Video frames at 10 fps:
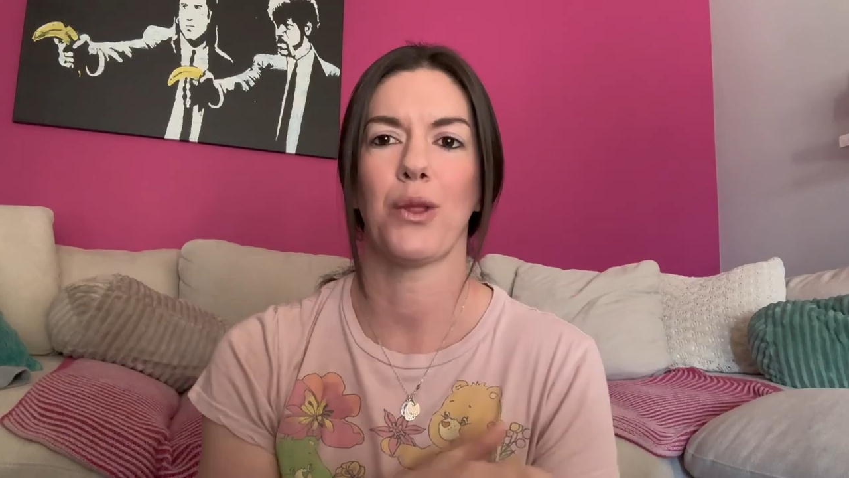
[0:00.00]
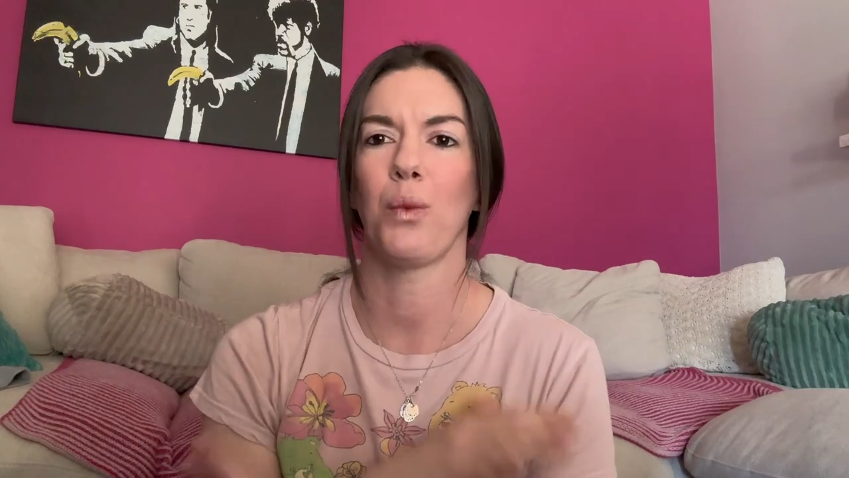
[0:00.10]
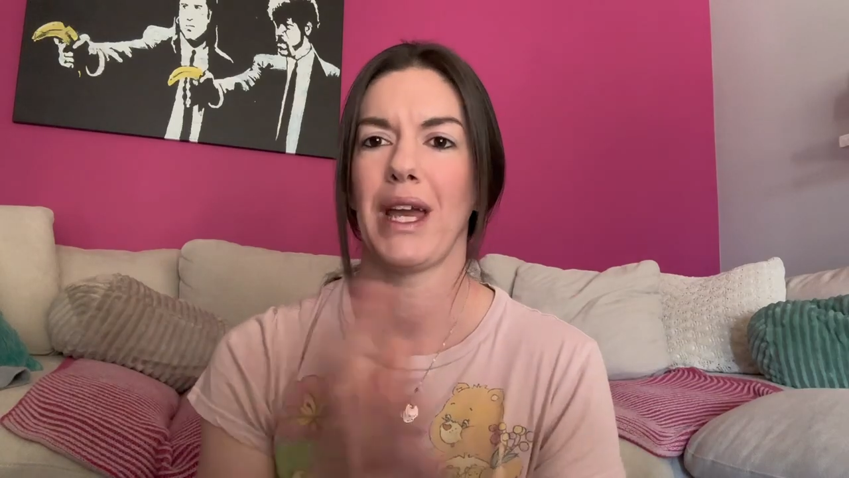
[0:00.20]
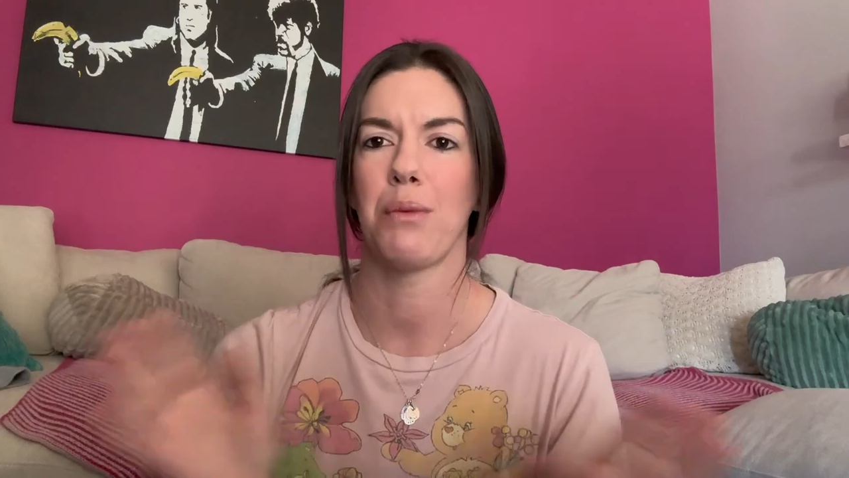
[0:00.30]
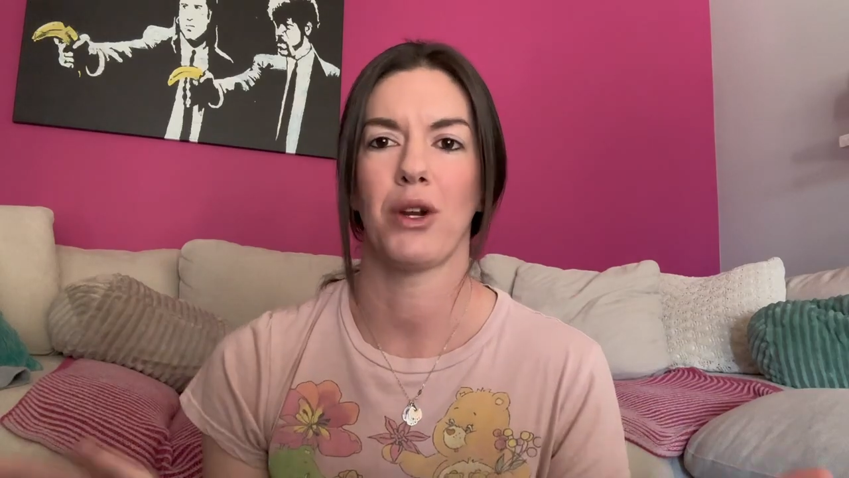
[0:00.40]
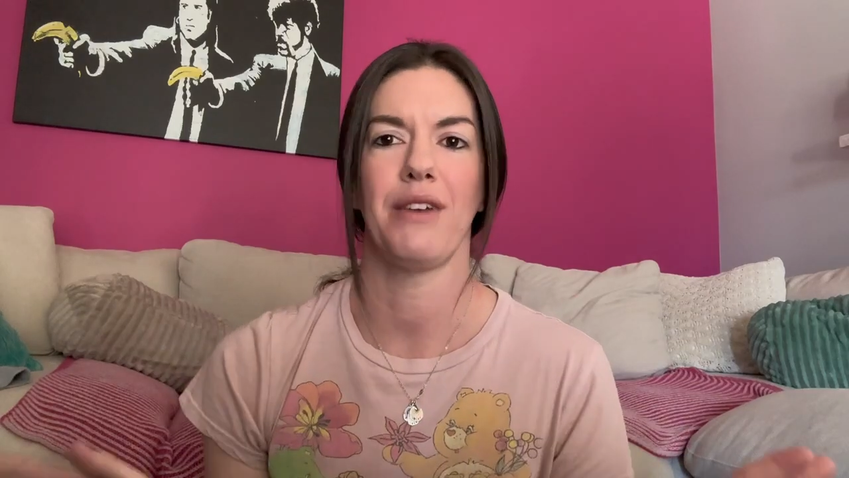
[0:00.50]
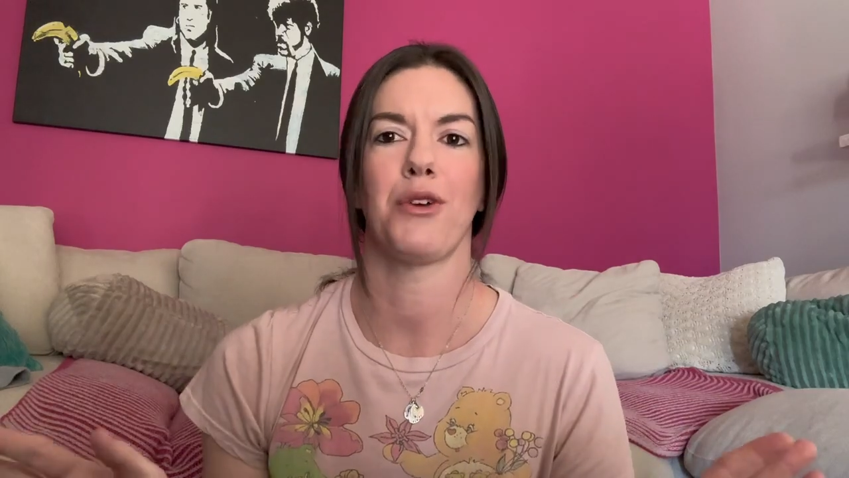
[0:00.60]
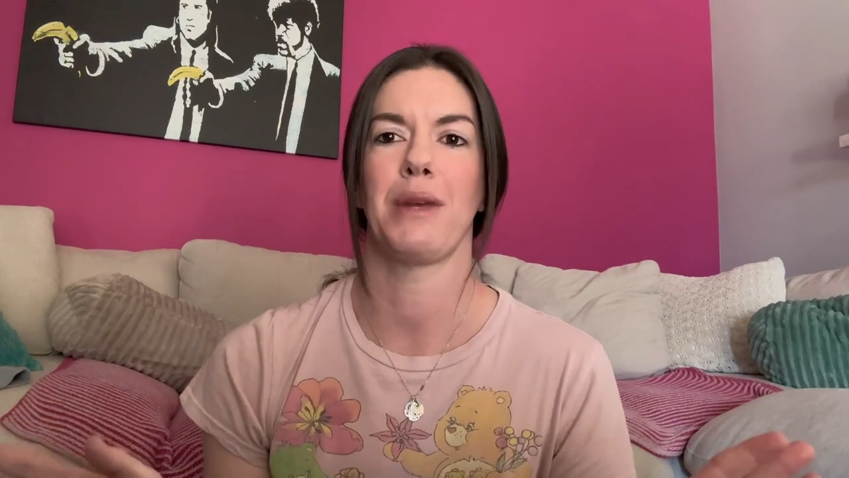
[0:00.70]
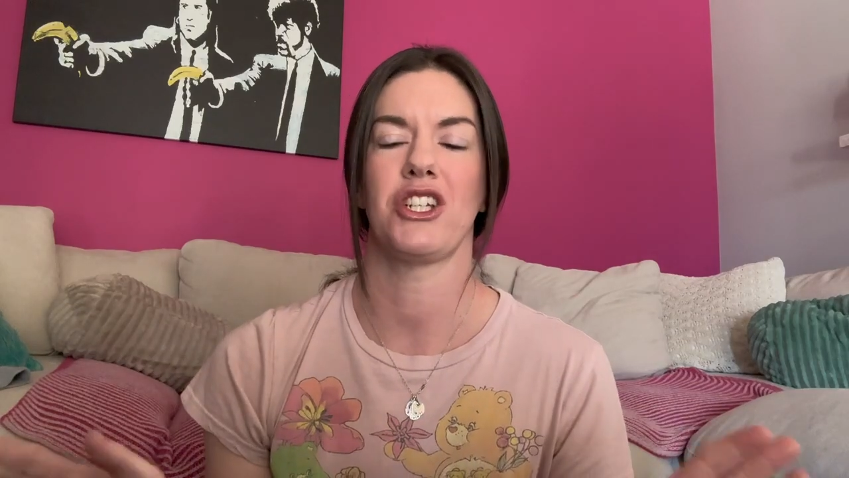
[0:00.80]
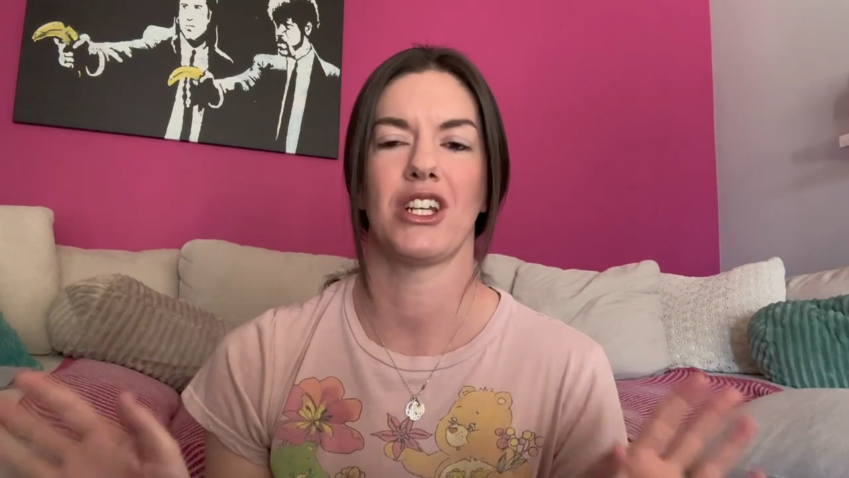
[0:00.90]
way more
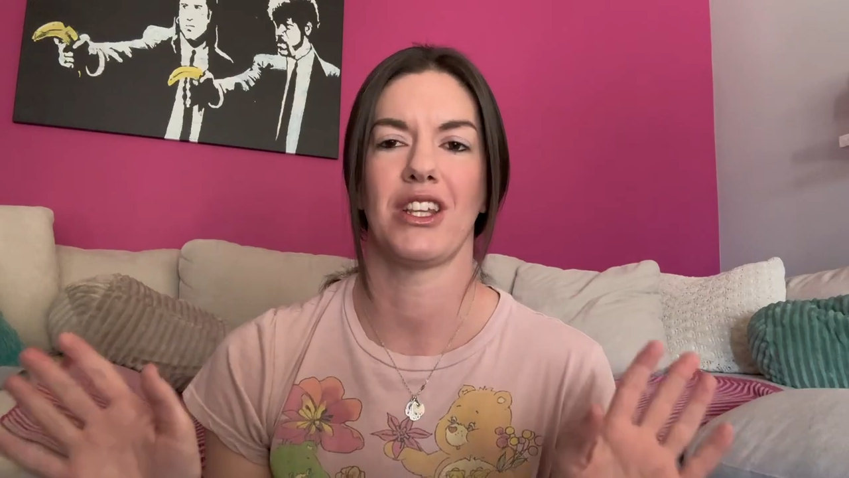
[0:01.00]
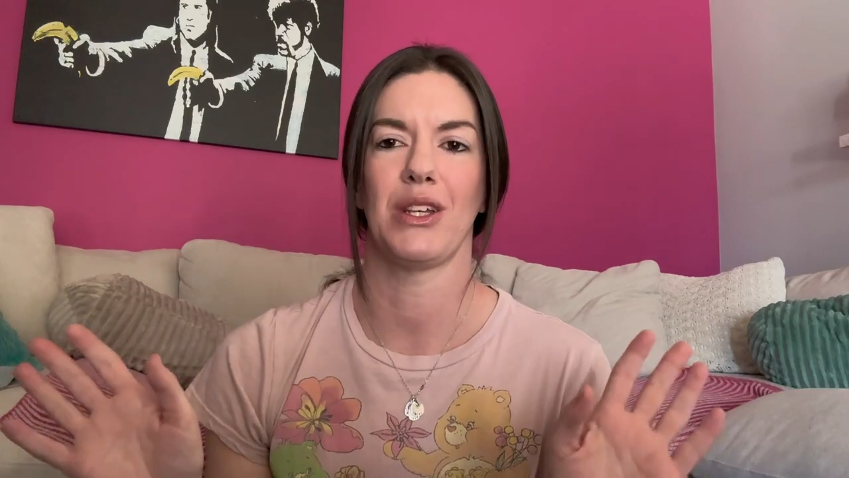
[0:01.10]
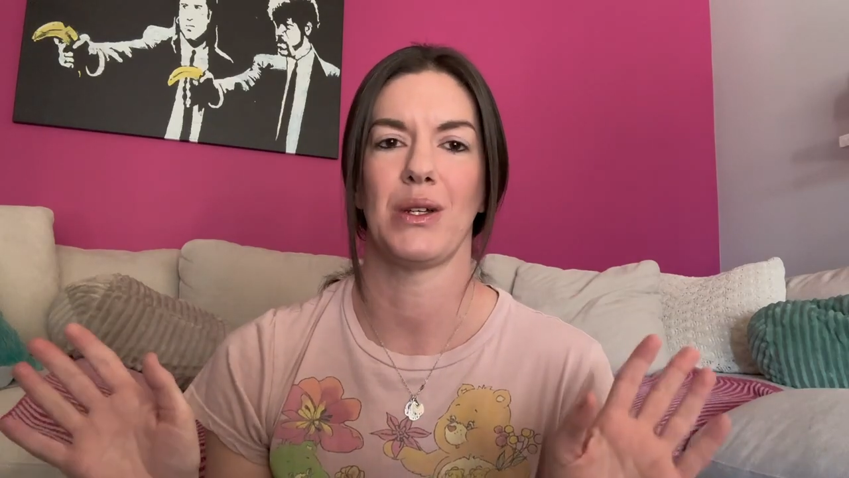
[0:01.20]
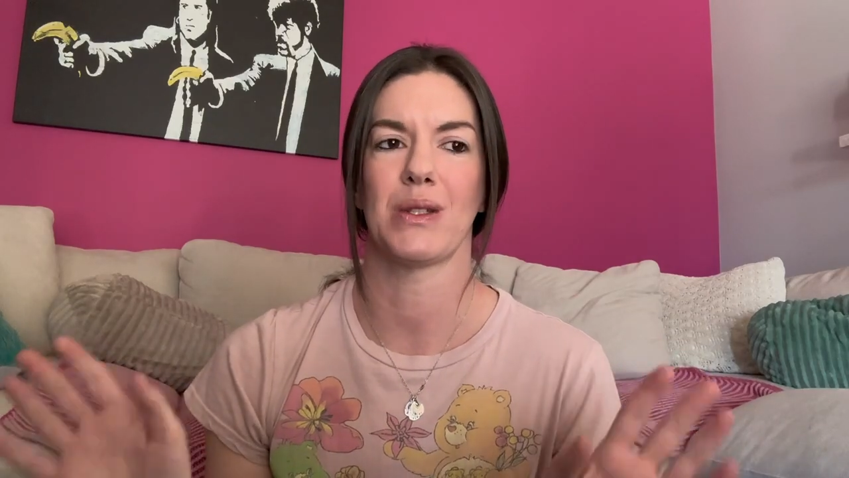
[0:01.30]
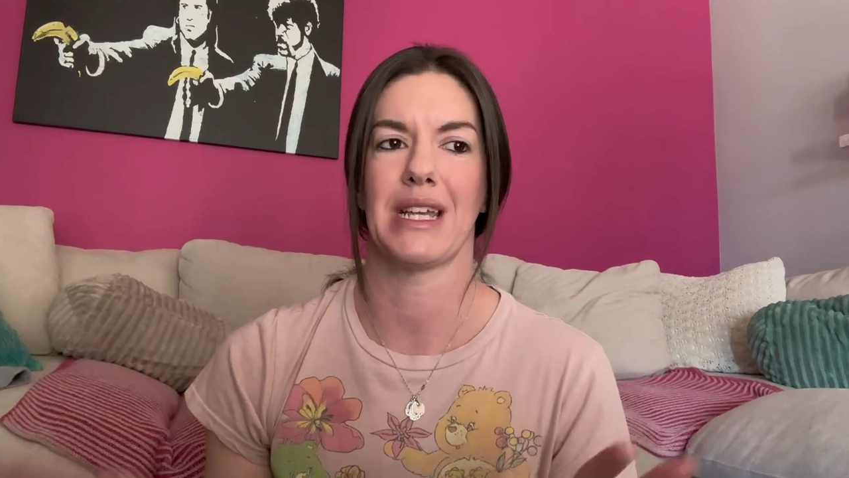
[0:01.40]
information on those